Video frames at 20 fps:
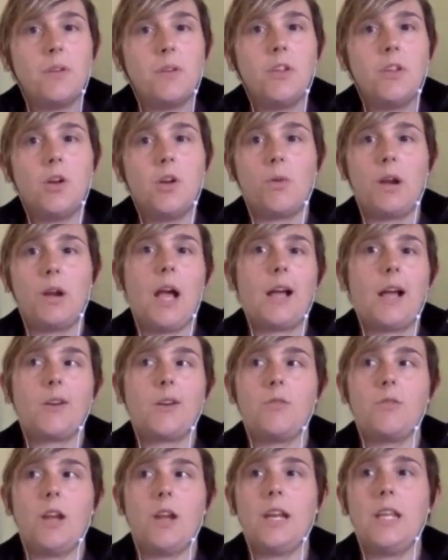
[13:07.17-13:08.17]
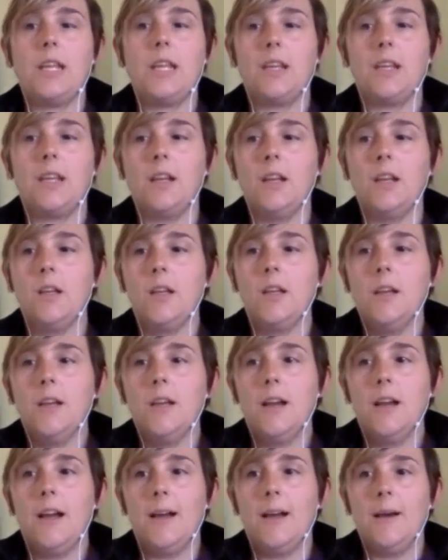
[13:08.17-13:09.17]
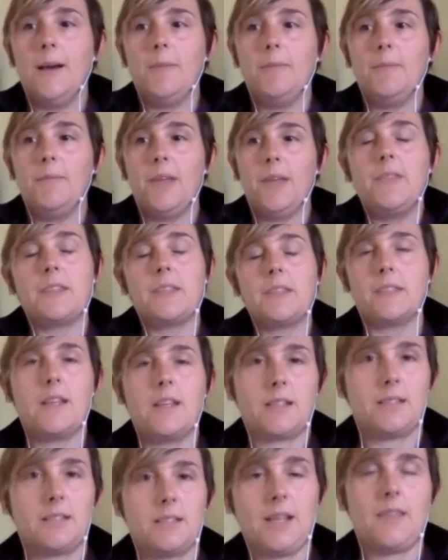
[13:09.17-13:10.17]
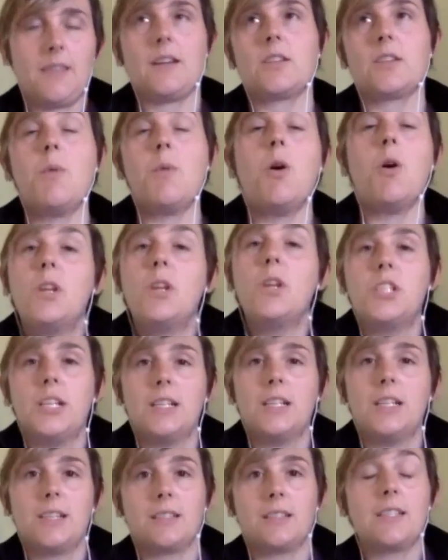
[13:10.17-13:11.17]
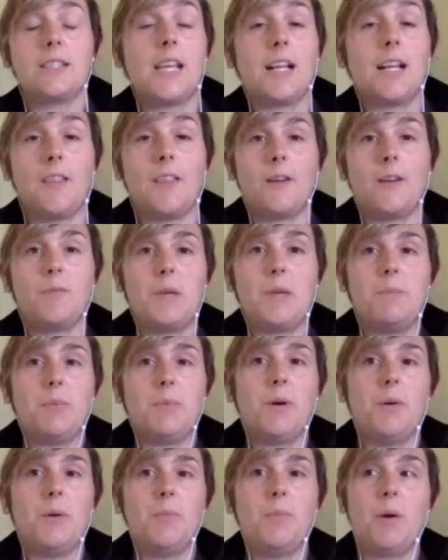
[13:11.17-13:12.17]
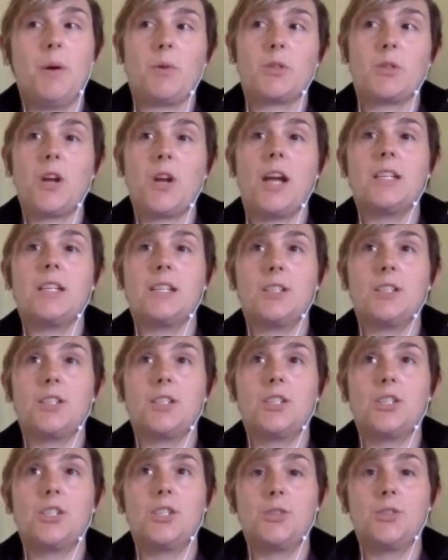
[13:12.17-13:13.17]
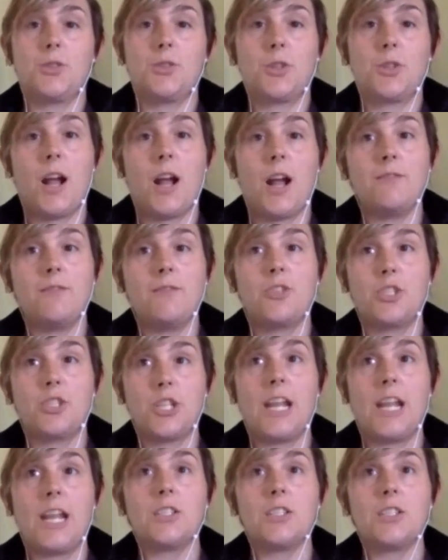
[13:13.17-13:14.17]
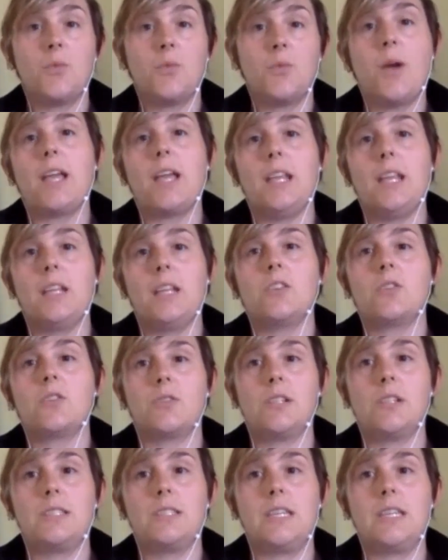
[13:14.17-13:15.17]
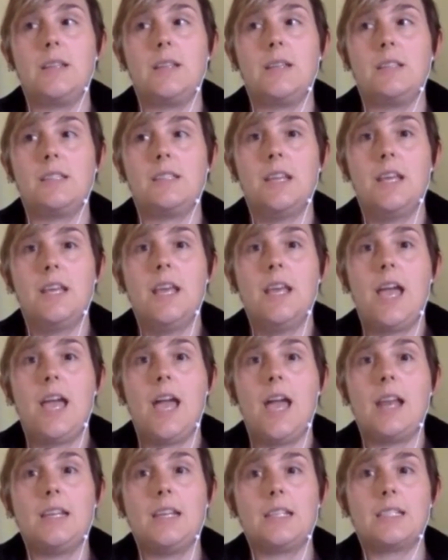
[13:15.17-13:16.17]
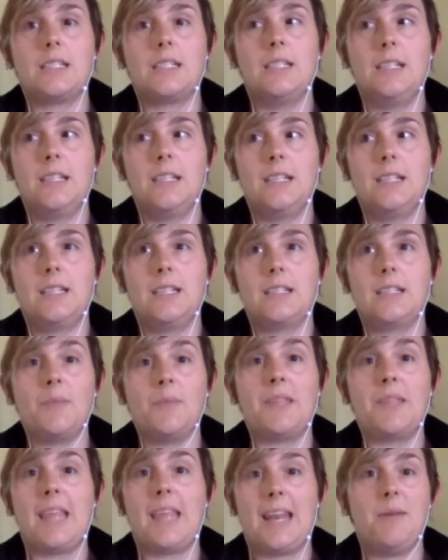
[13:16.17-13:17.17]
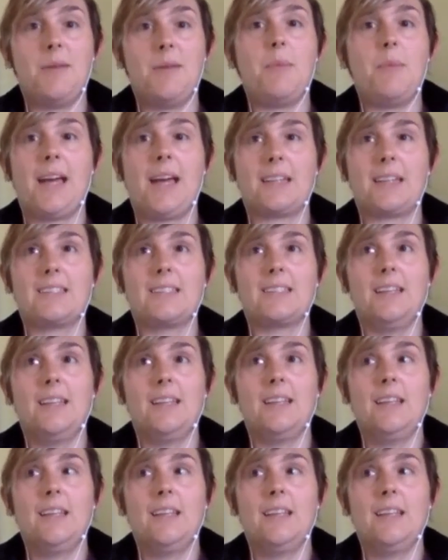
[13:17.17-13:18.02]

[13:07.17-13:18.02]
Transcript: We're not creating, and this is not to say that a small widget doesn't take a lot of people, but we're trying to kind of change the way an industry sees and in something that impacts